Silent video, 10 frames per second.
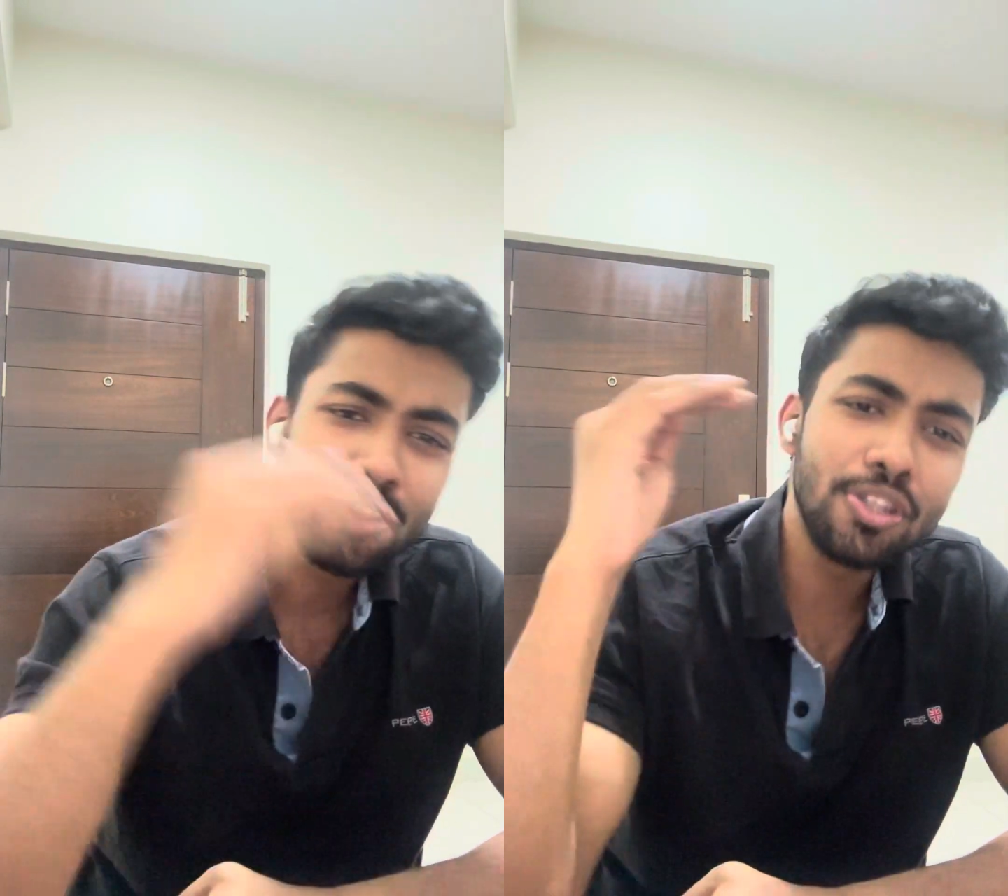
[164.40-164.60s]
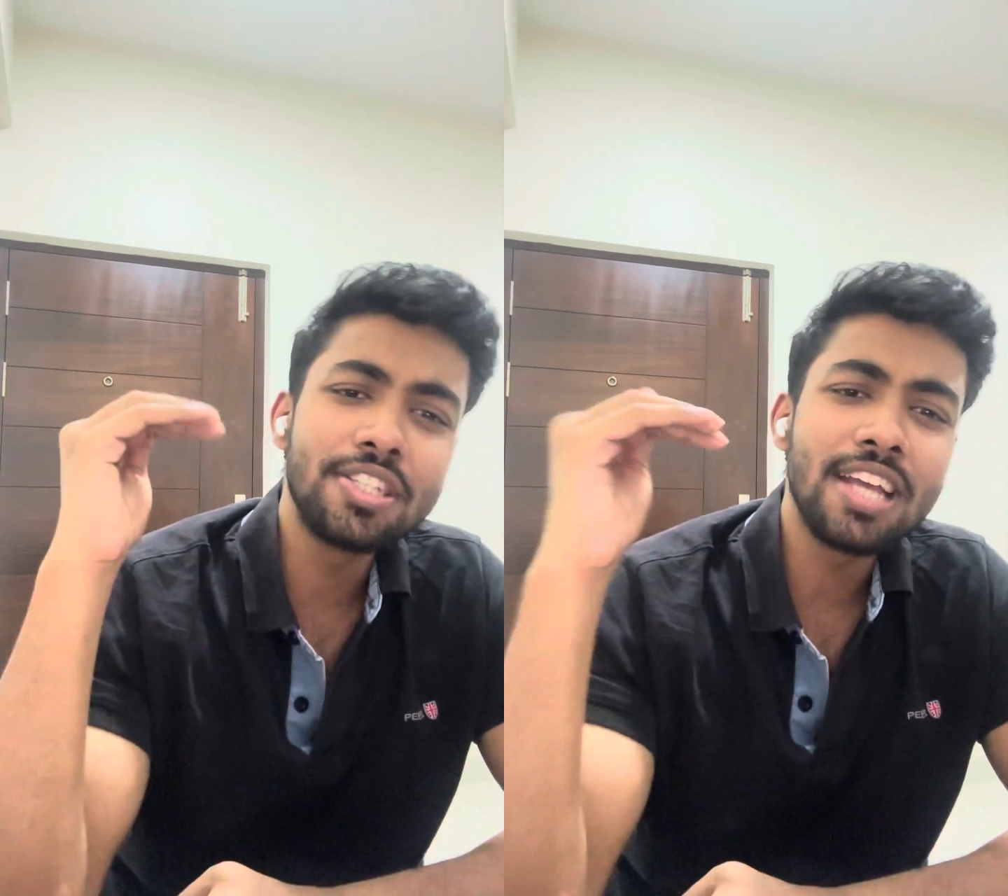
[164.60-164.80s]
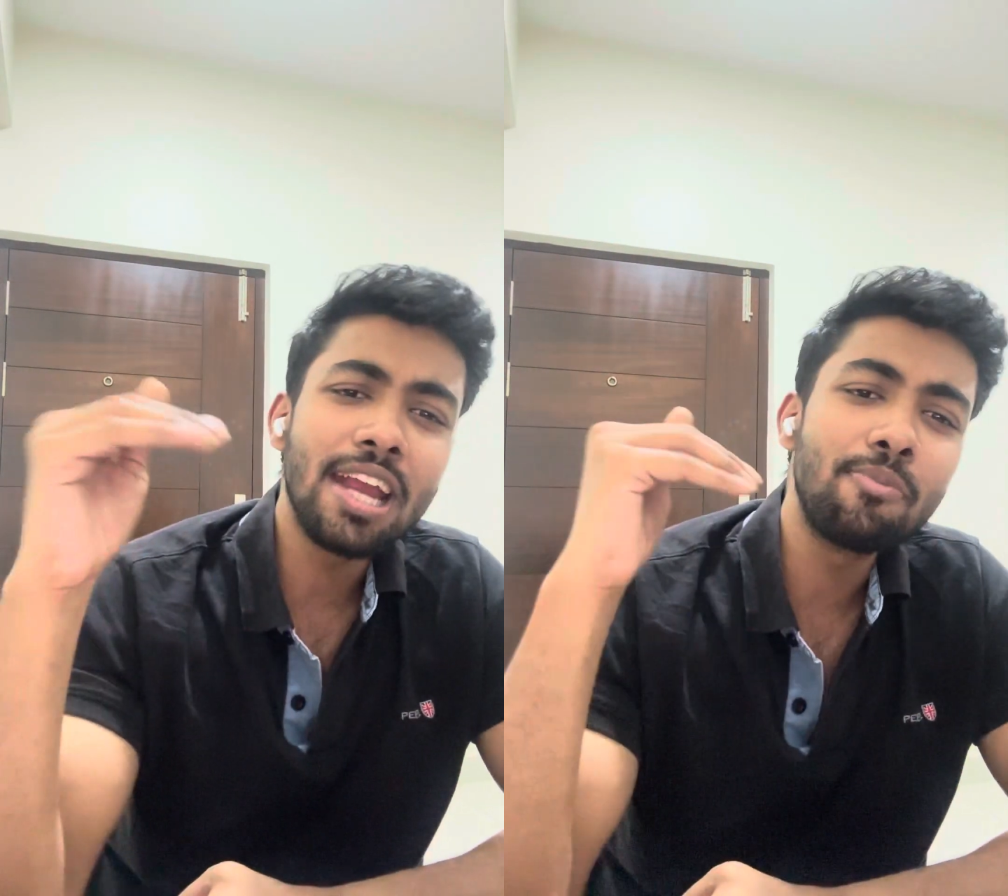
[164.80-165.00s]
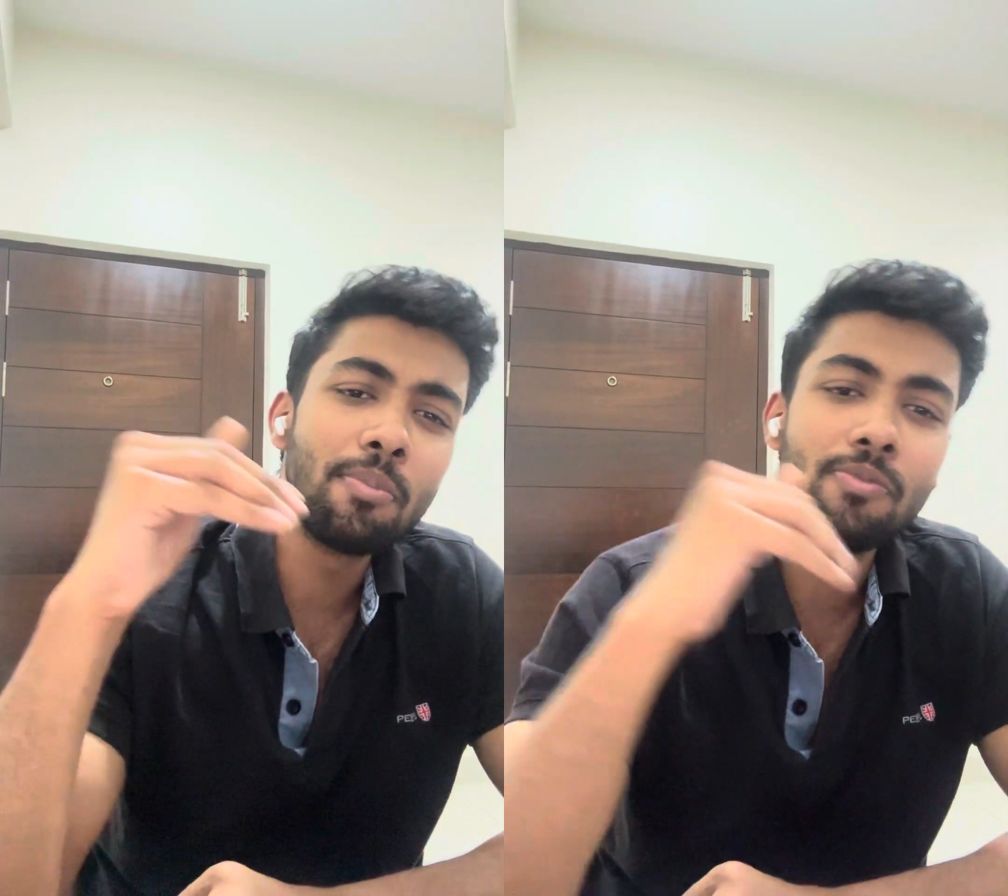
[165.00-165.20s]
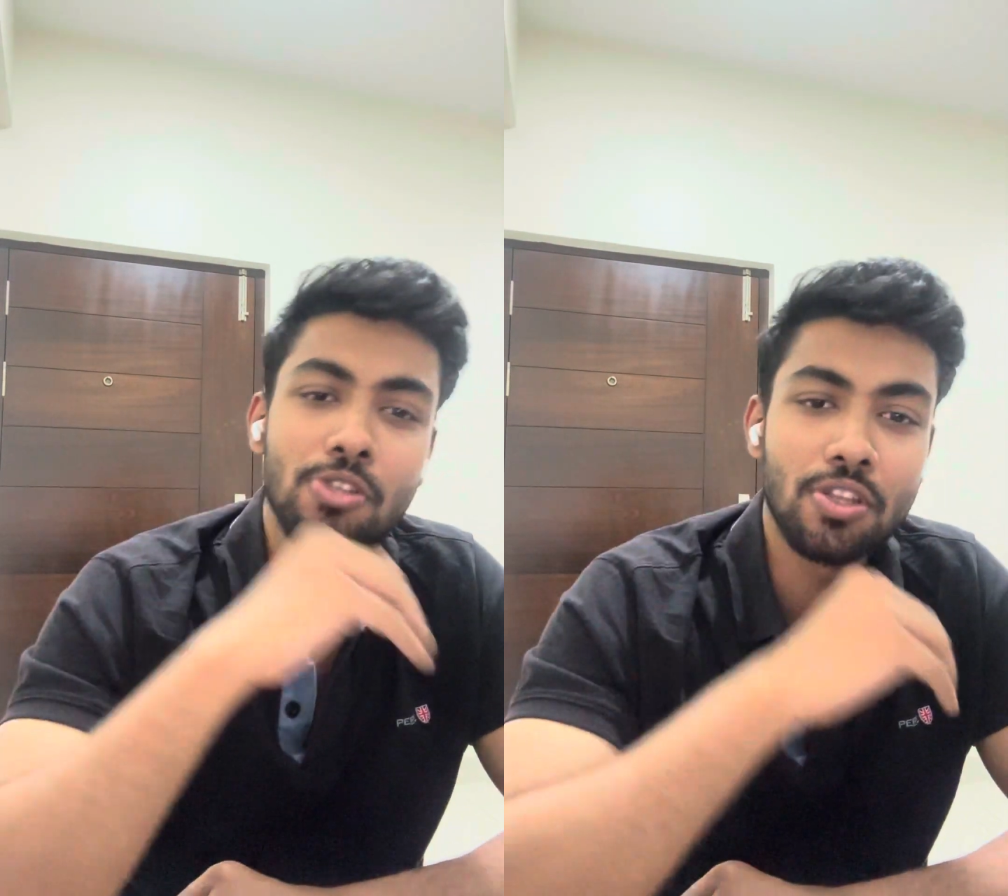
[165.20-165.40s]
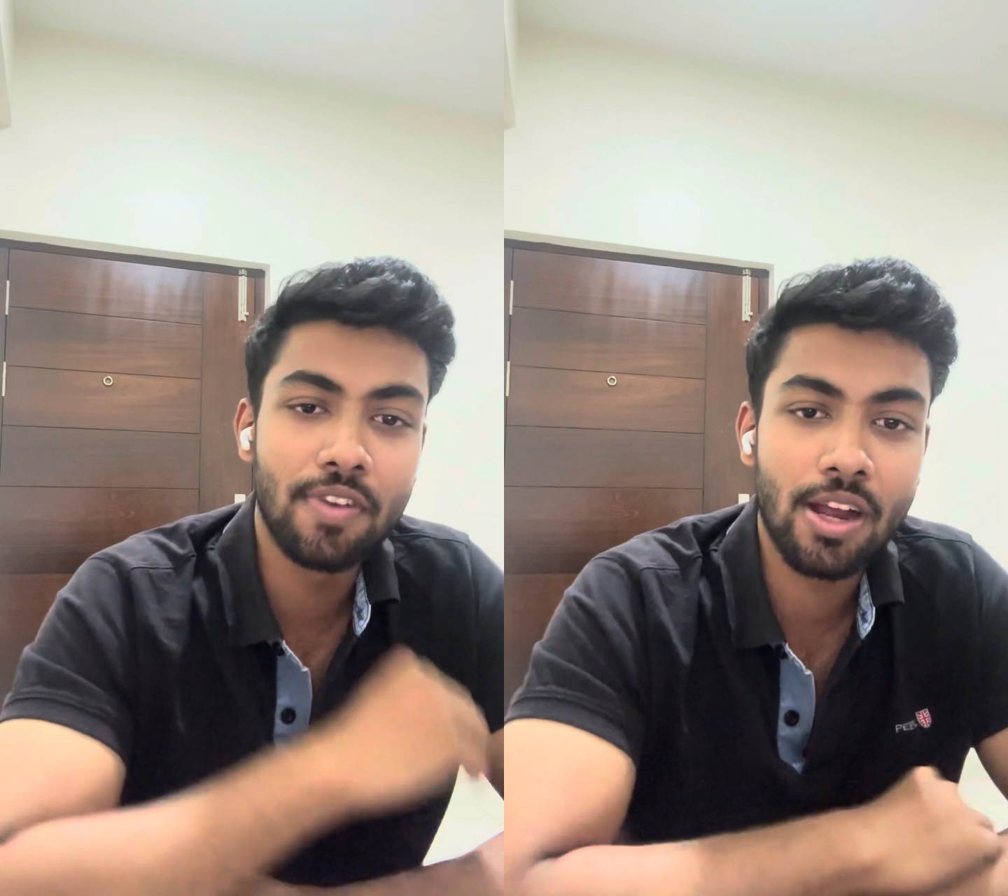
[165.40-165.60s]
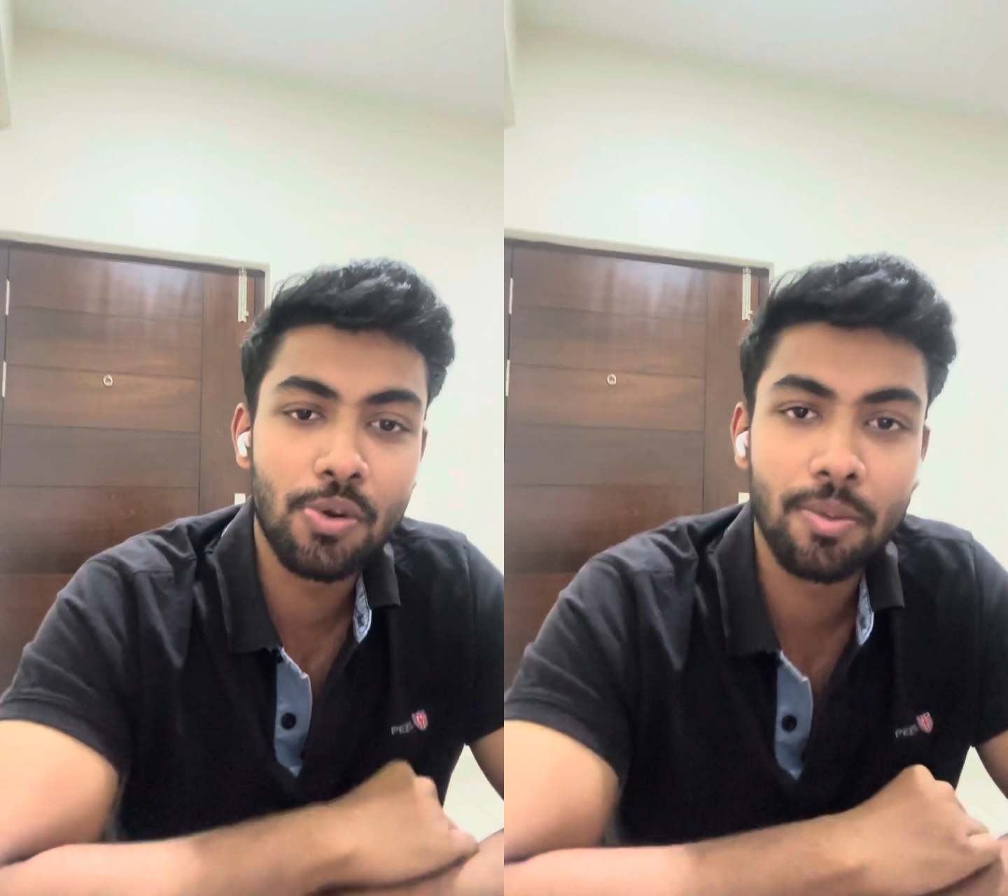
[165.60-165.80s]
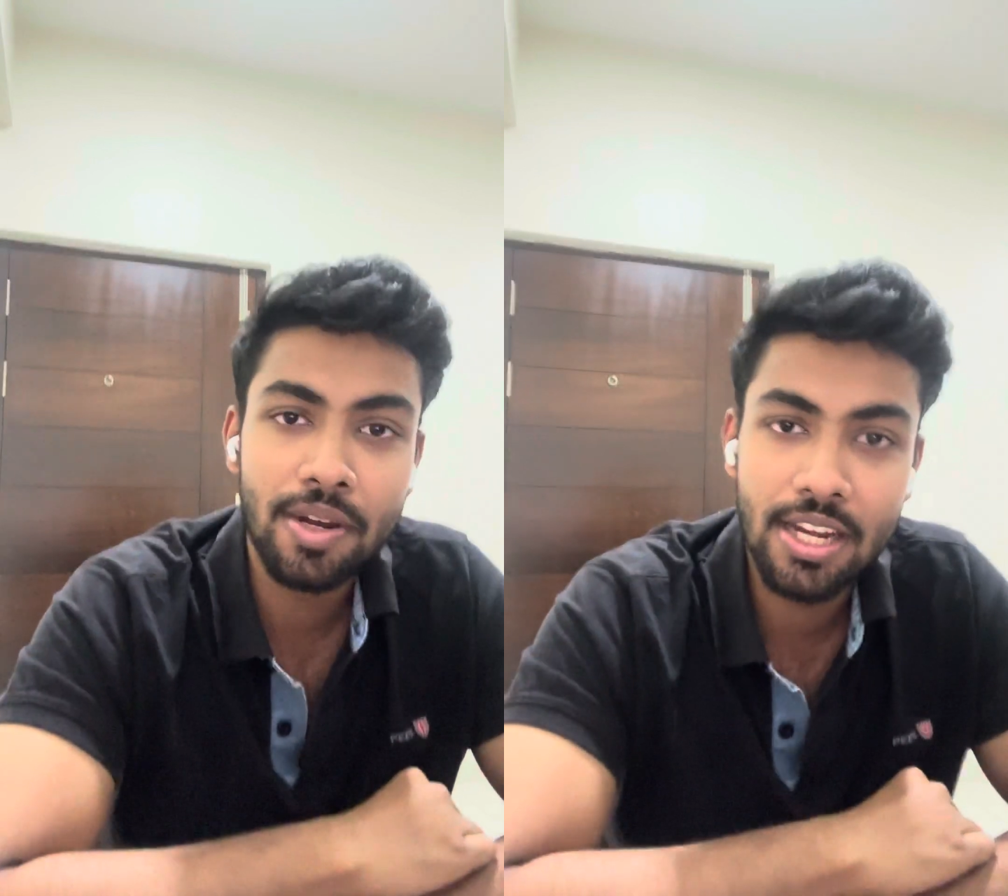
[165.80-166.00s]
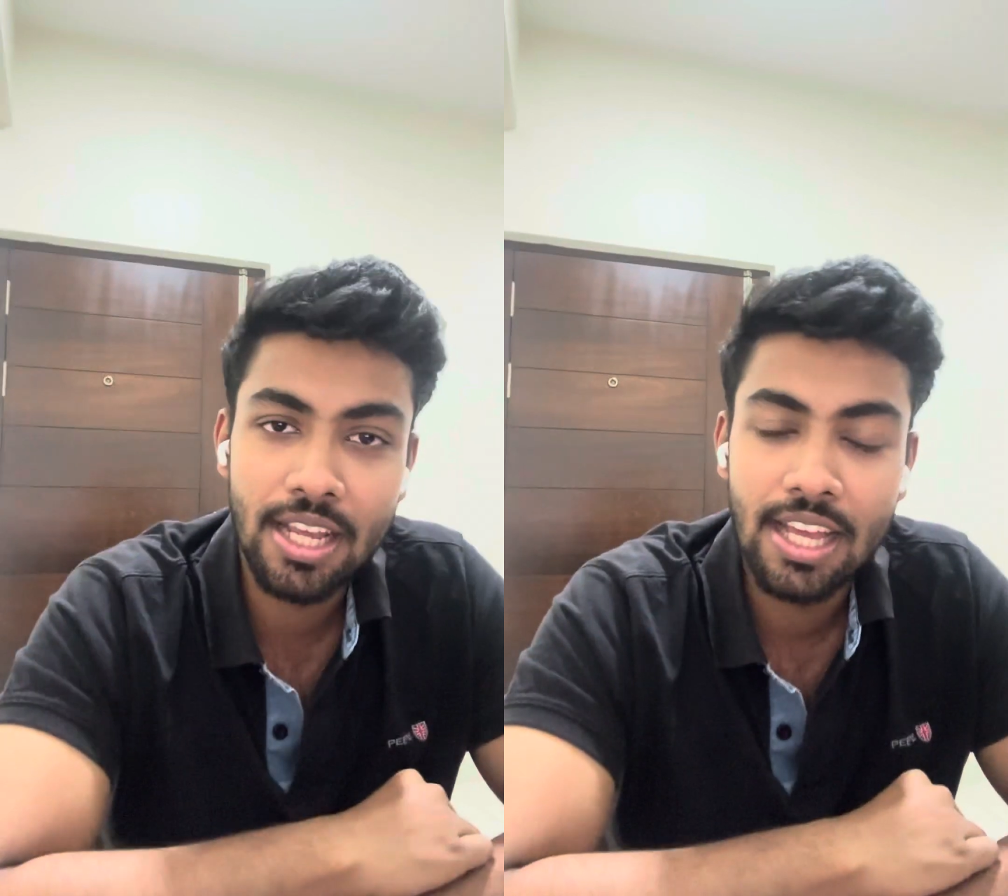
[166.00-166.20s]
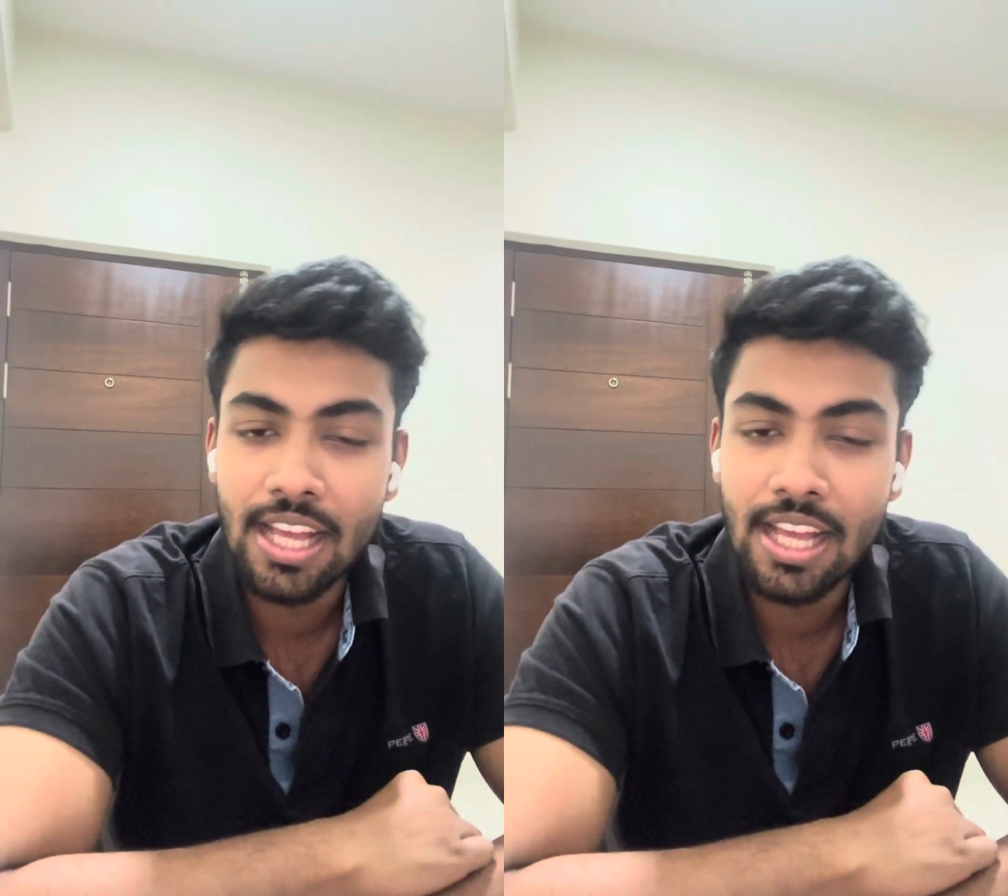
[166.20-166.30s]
the second problem was of accountability.